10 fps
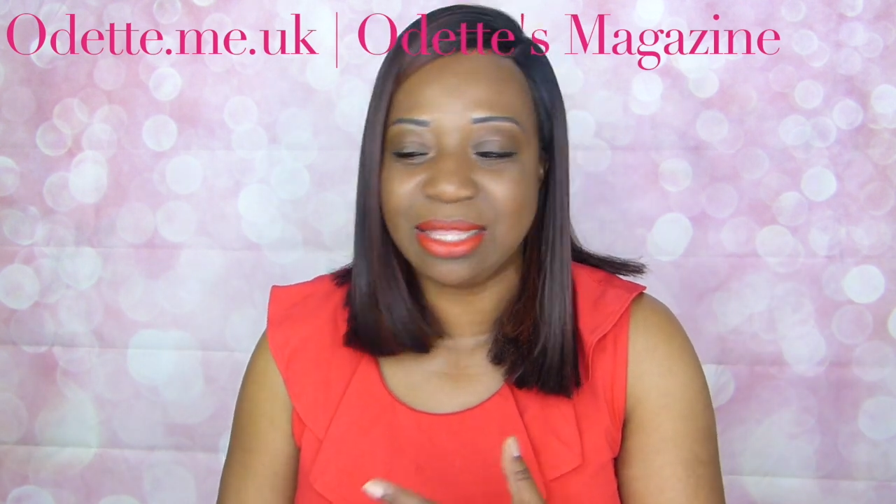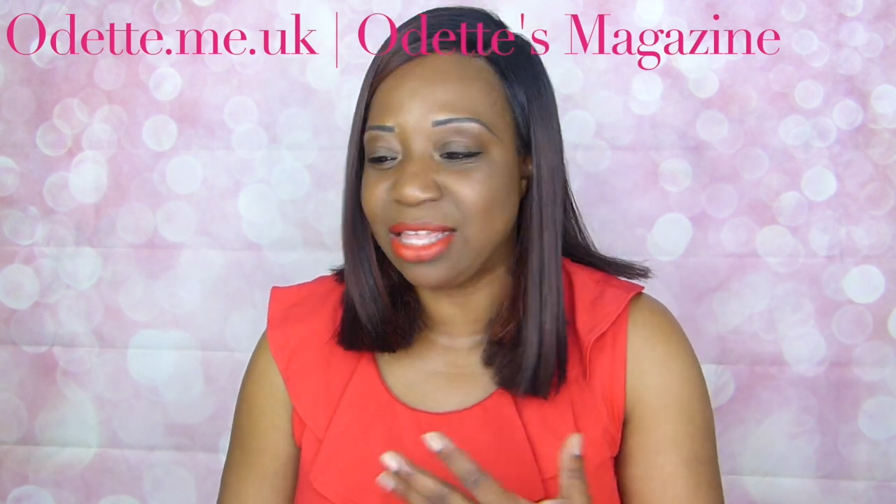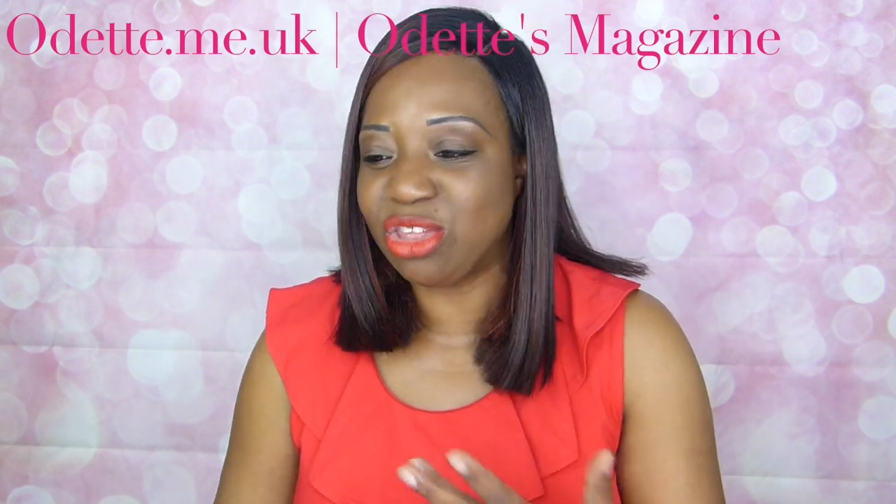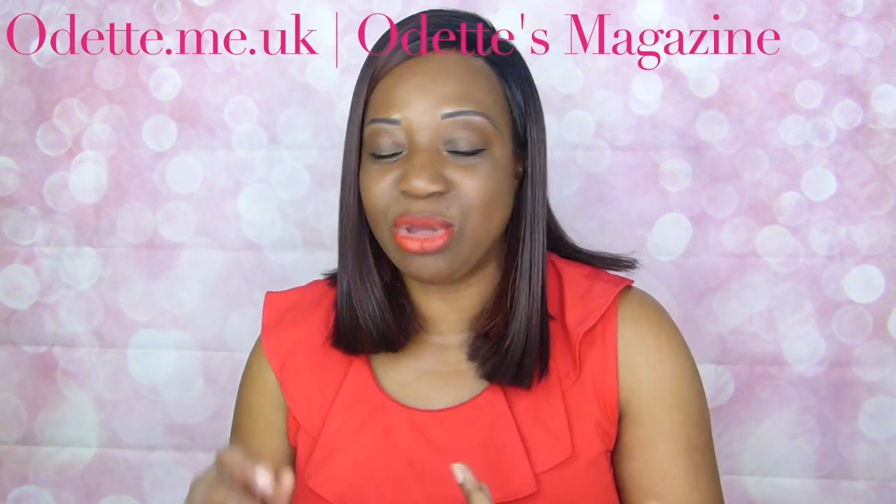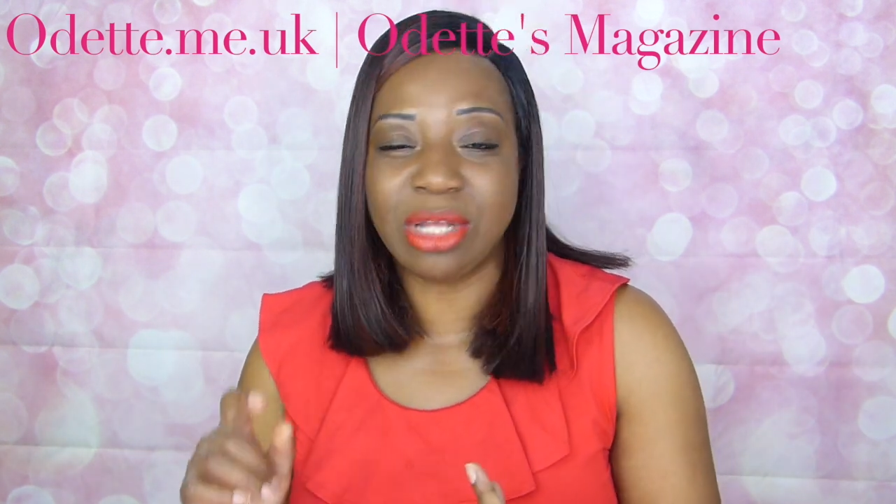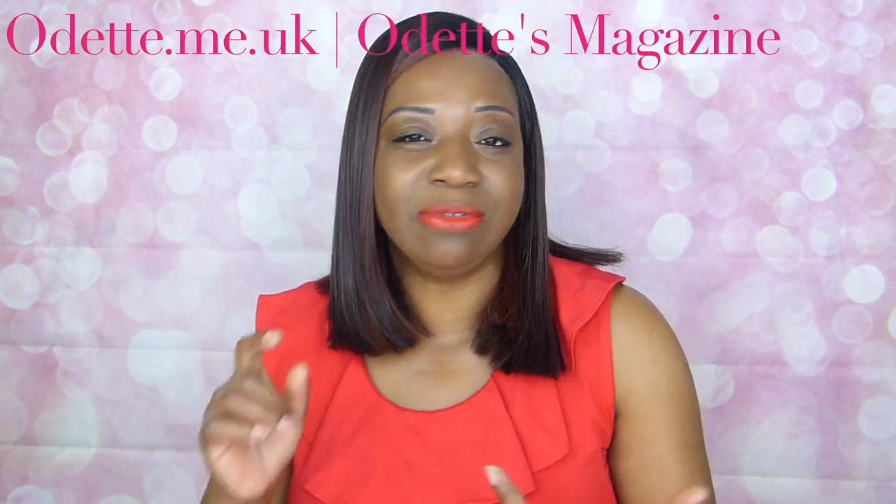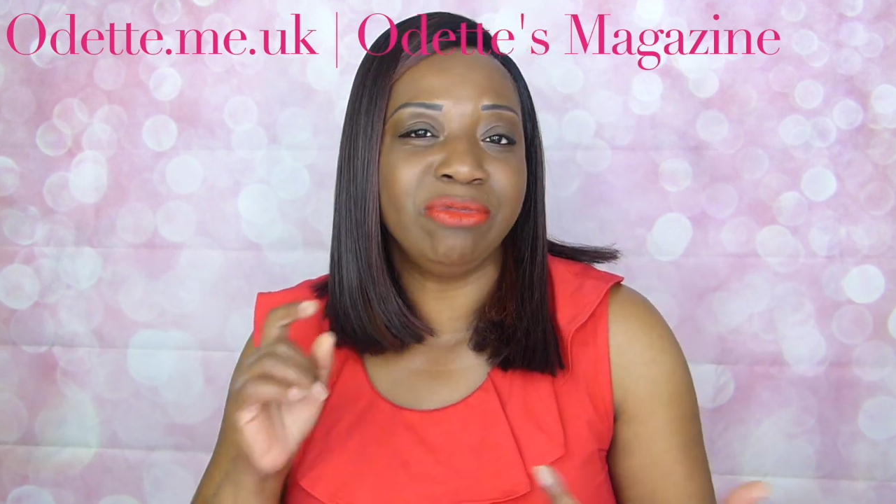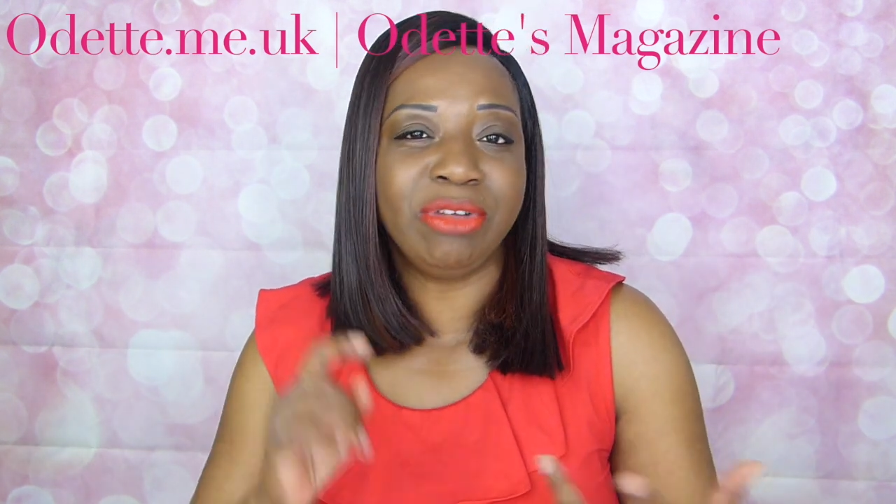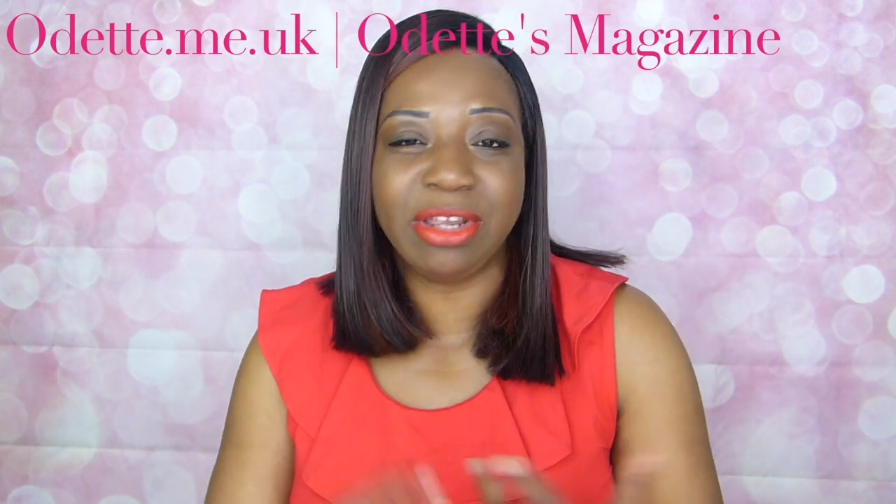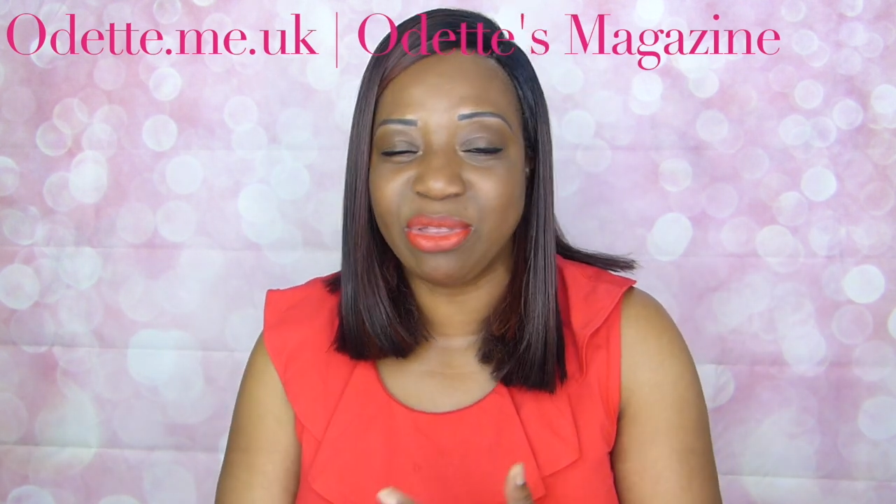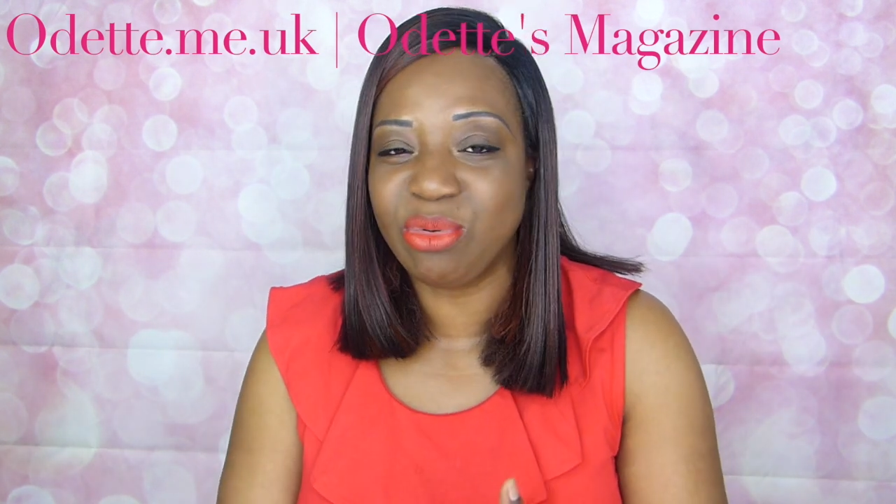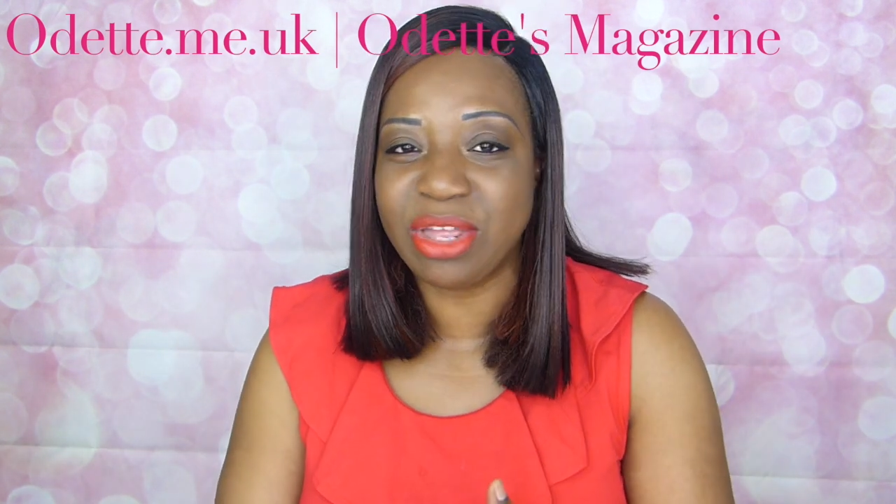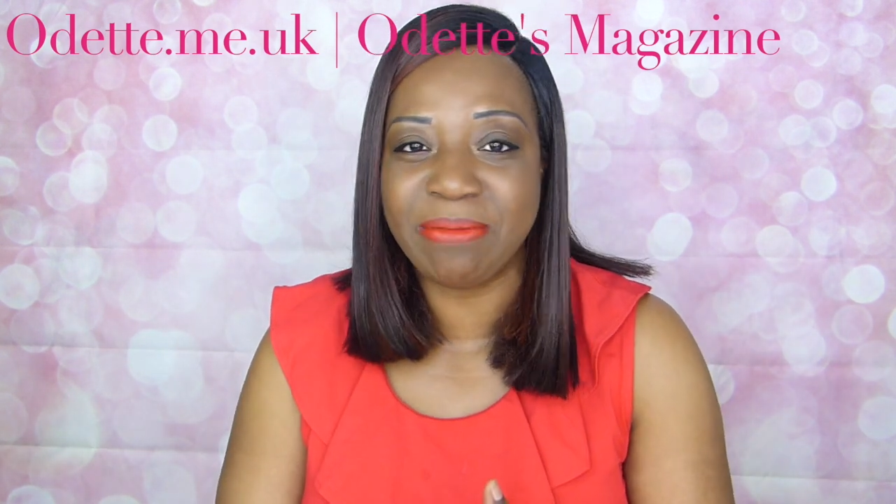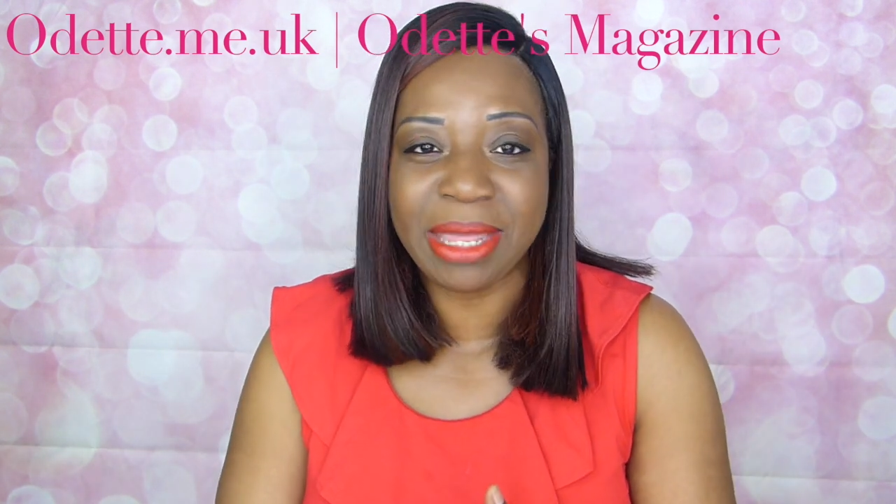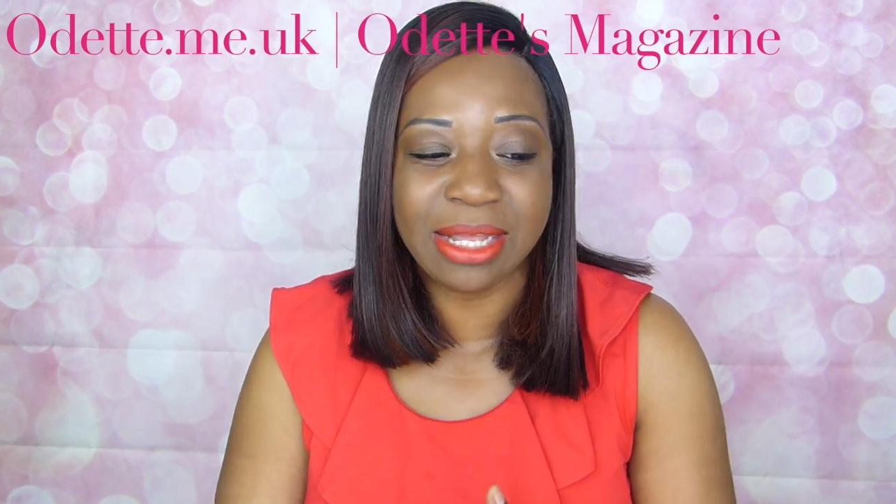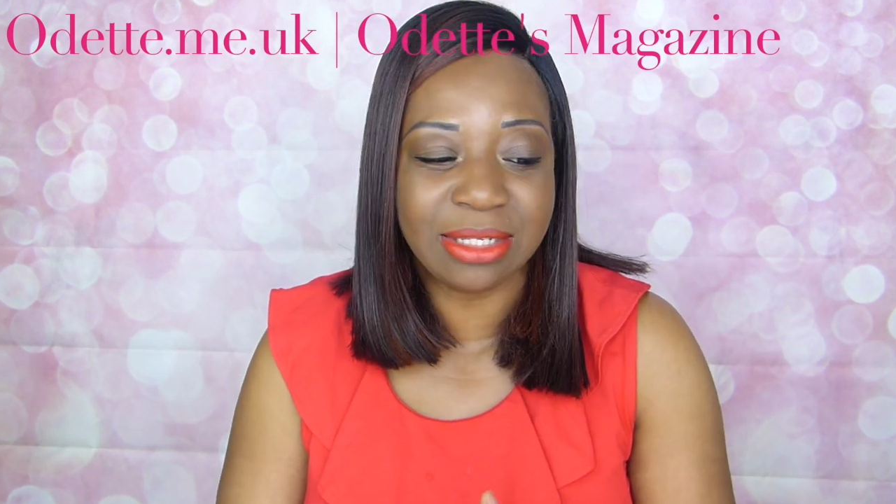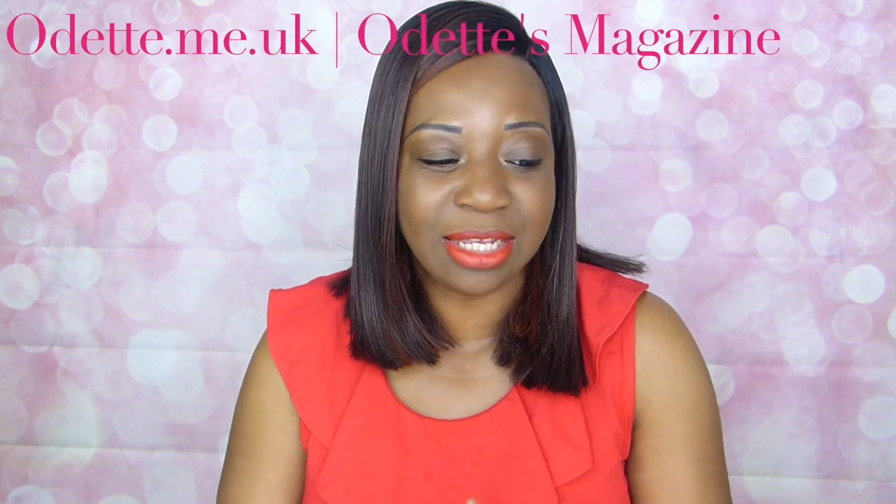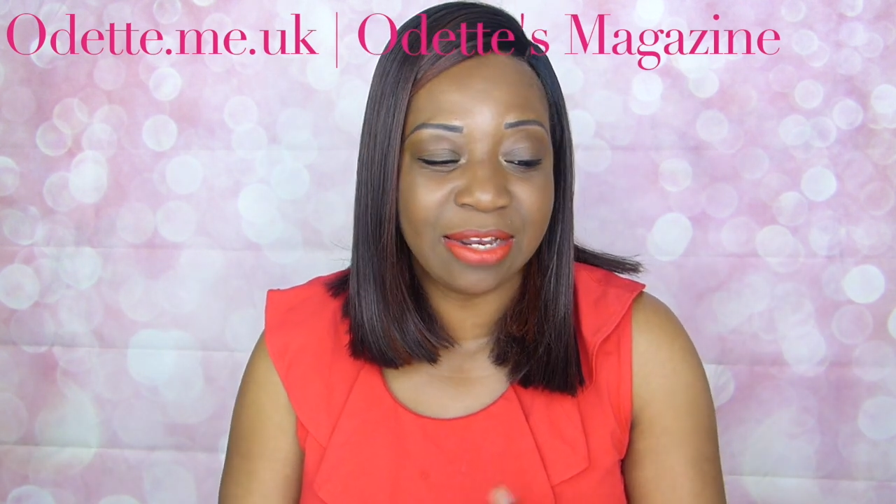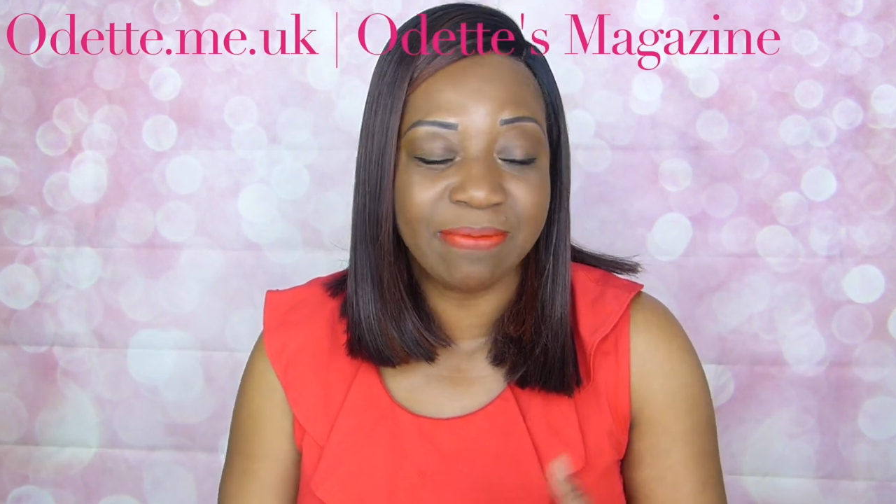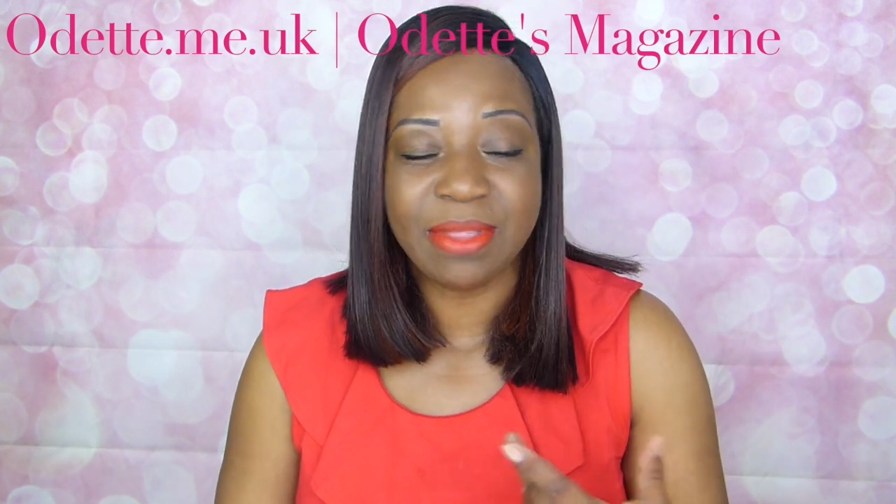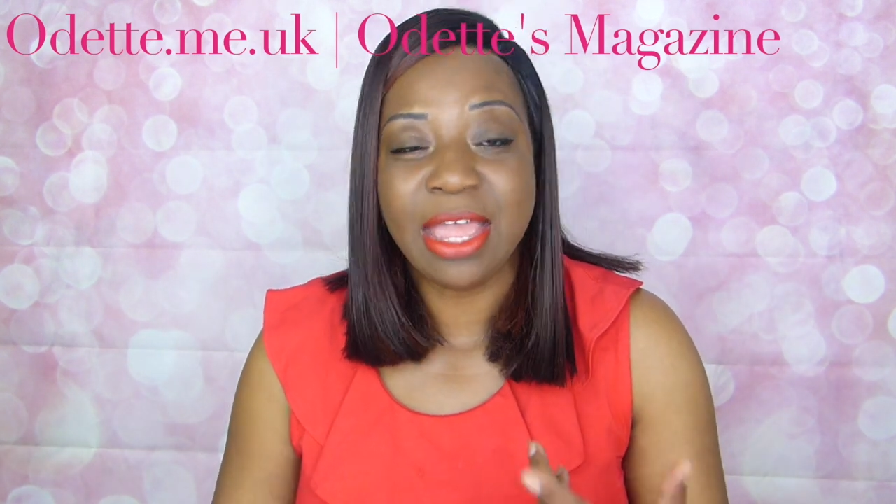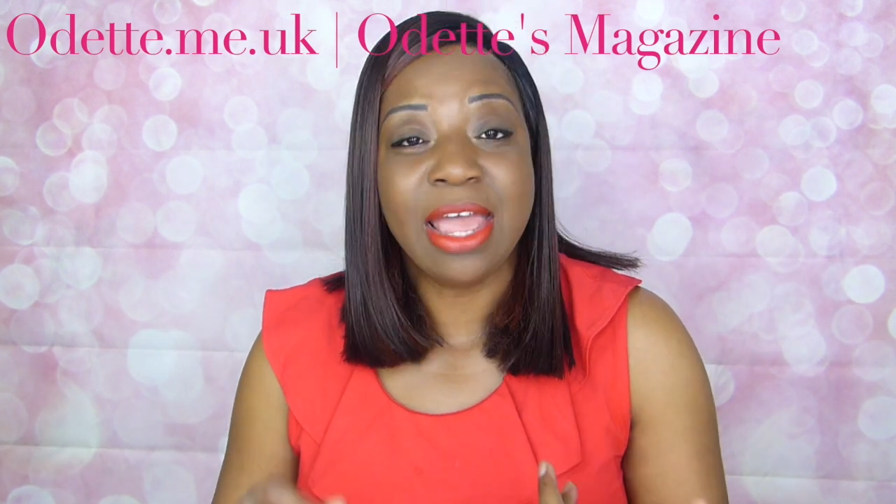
Thank you guys for reading through that magazine.